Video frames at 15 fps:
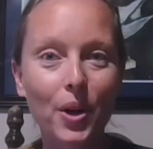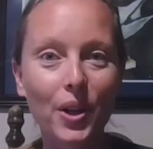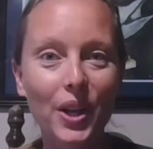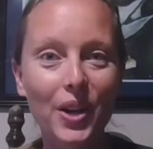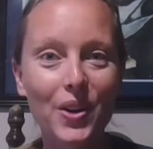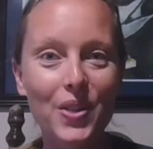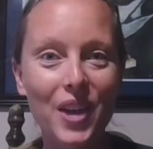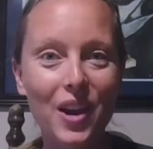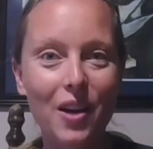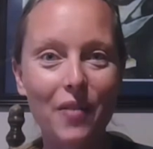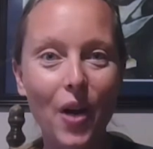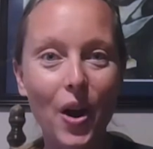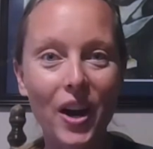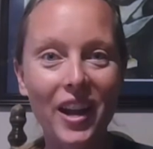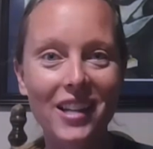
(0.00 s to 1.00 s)
earlier there of
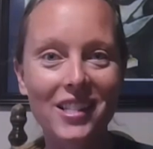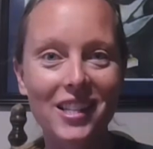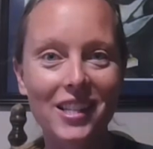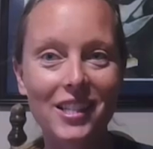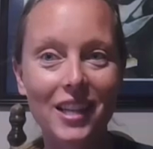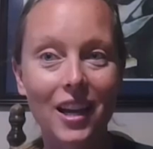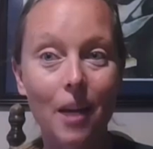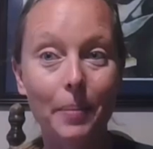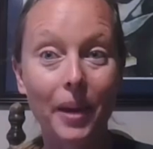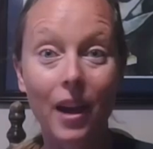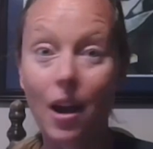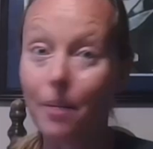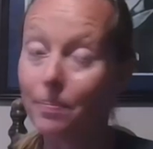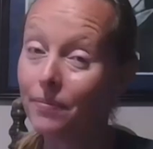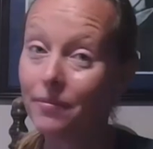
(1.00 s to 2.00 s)
hurricane season coming
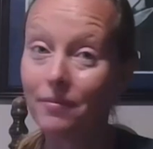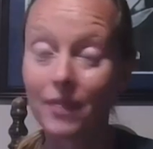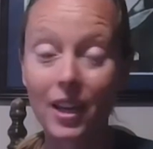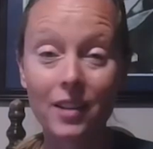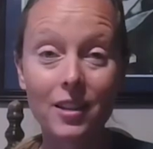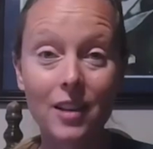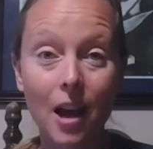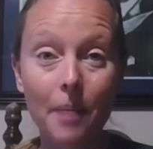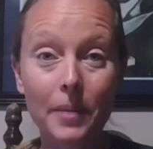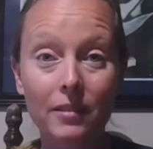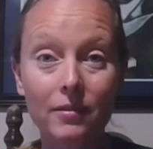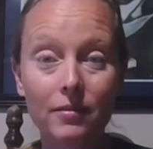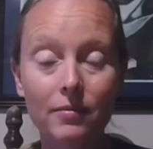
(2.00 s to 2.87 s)
up. It's coming.